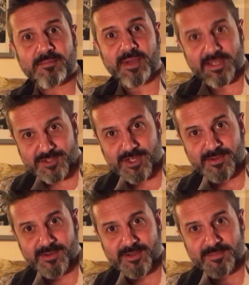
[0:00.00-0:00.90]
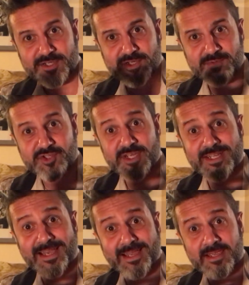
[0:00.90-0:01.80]
banjo can be tuned
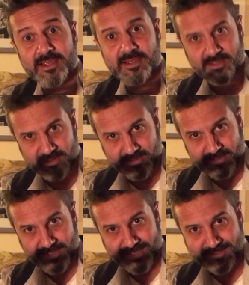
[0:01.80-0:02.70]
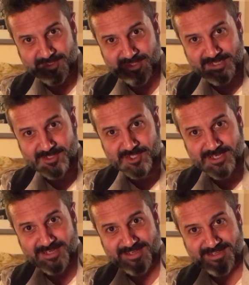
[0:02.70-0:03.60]
G-D-A-E and
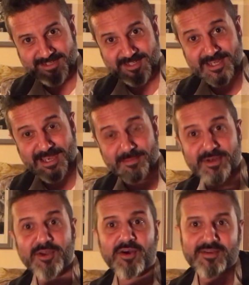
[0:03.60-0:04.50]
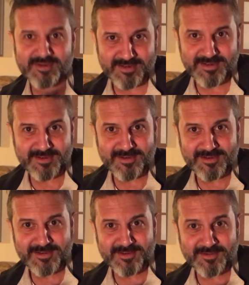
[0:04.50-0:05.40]
C-G-D-A, but not
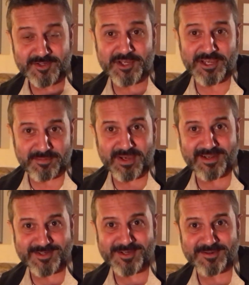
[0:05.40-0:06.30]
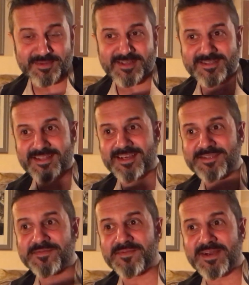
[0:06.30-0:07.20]
the G banjo because that
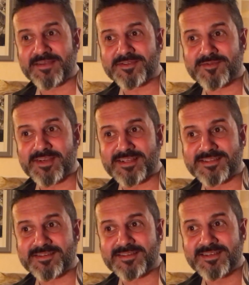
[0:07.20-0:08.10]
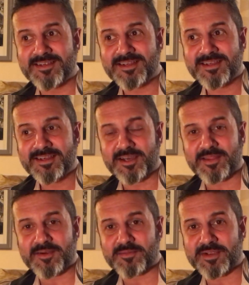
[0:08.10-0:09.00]
has 5 strings and
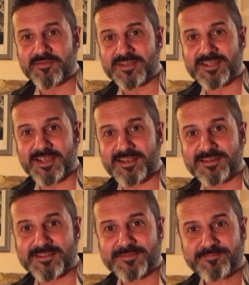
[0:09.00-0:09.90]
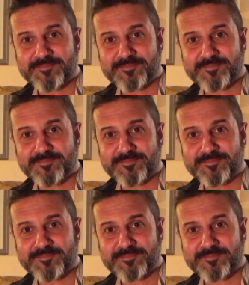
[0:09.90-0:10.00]
that would be ridiculous.